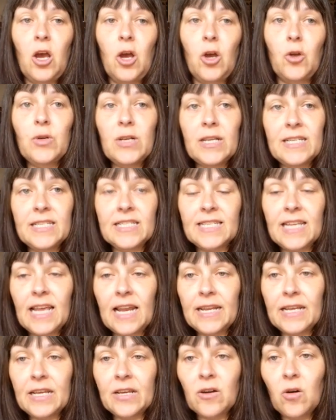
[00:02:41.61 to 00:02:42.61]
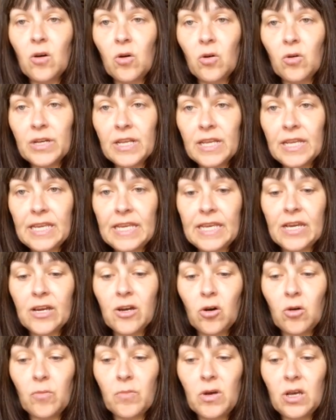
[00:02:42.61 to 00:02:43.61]
only selling on
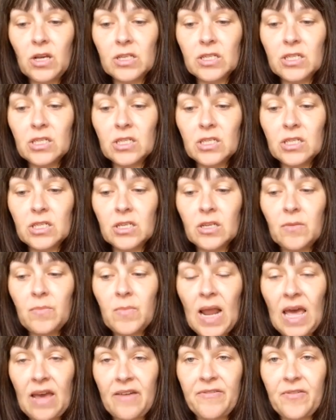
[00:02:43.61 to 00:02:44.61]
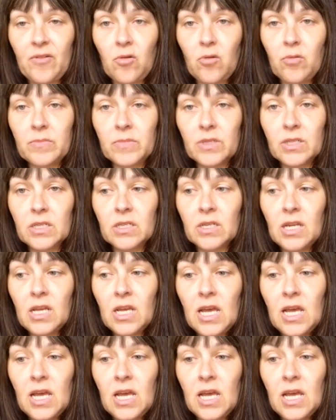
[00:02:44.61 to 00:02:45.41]
e-commerce platforms